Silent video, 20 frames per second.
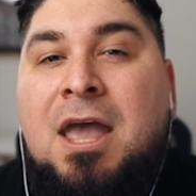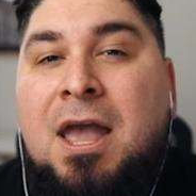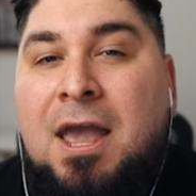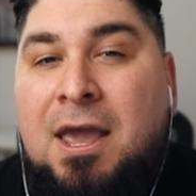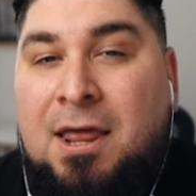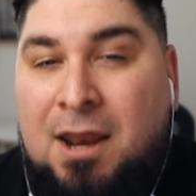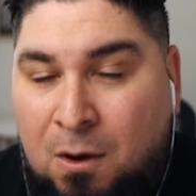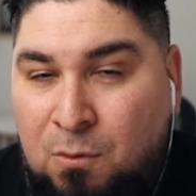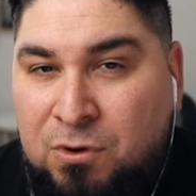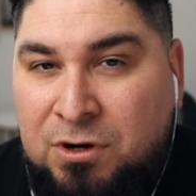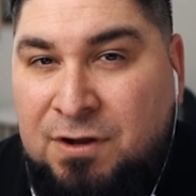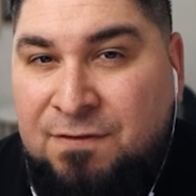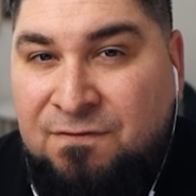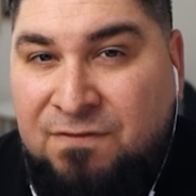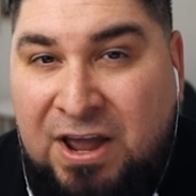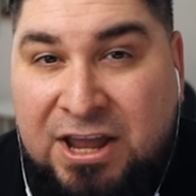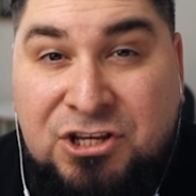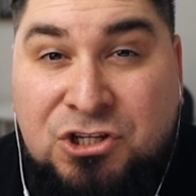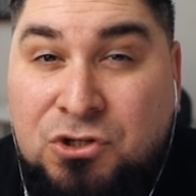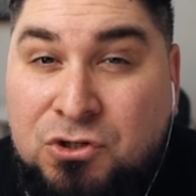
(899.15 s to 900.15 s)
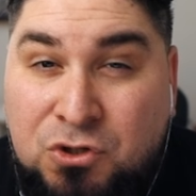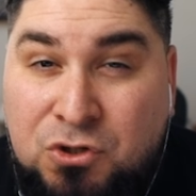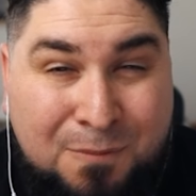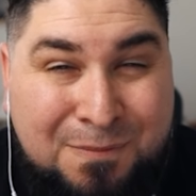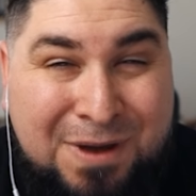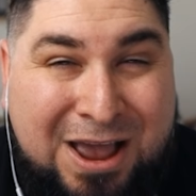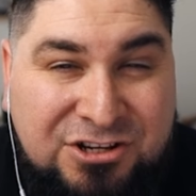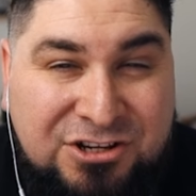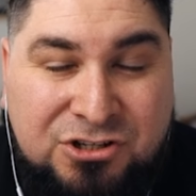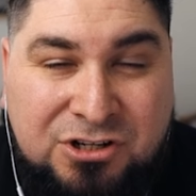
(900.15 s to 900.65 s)
And I want to invite you to a
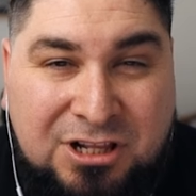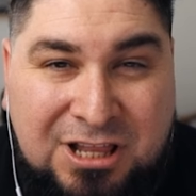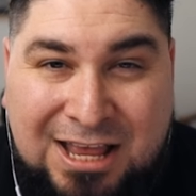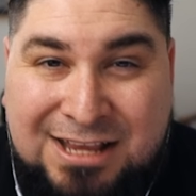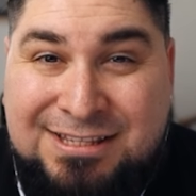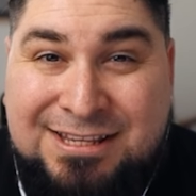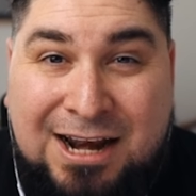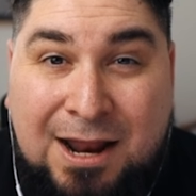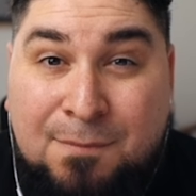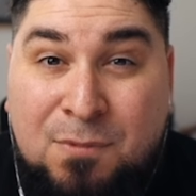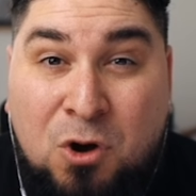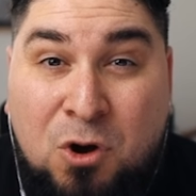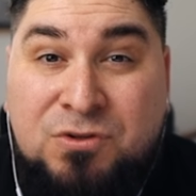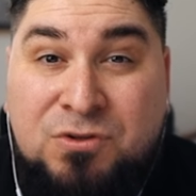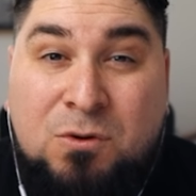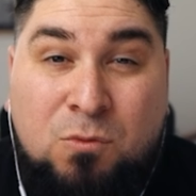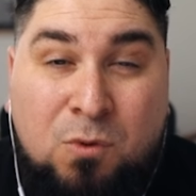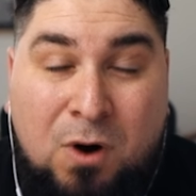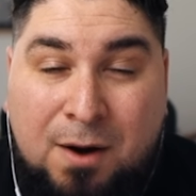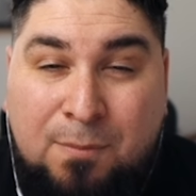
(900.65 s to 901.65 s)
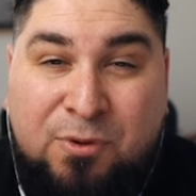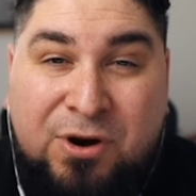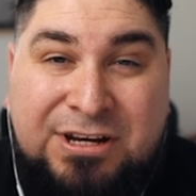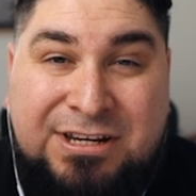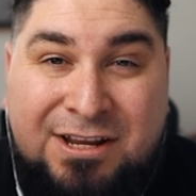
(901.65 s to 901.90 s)
masterclass that I'm hosting where I break